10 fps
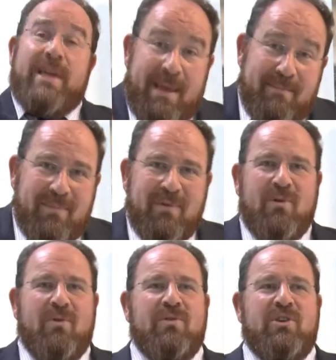to him.
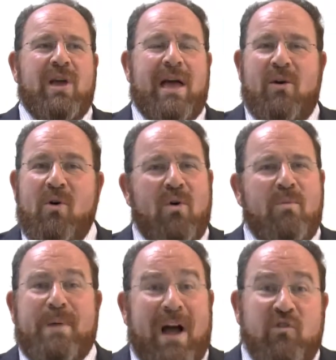Or
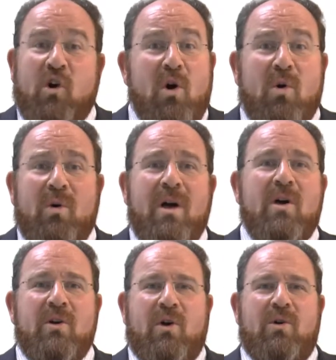Paro
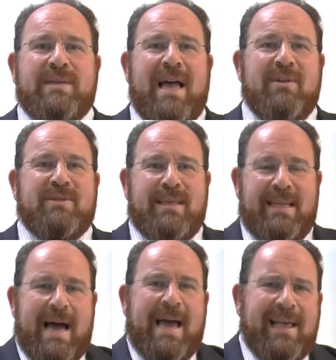goes out to
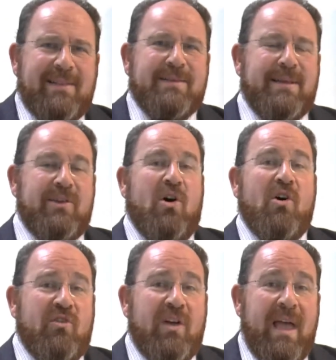the Nile, to the
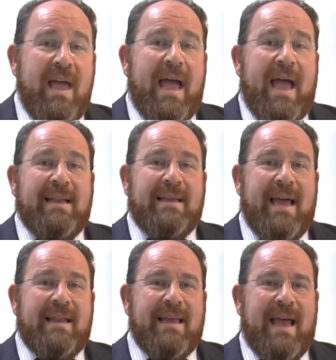Yor,
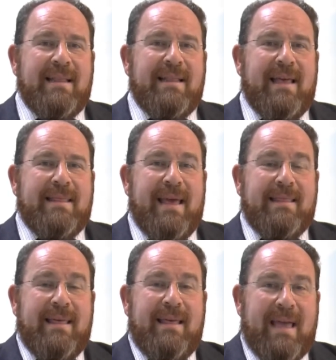
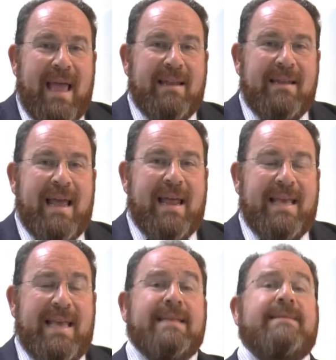and
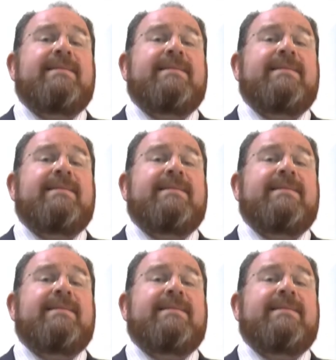he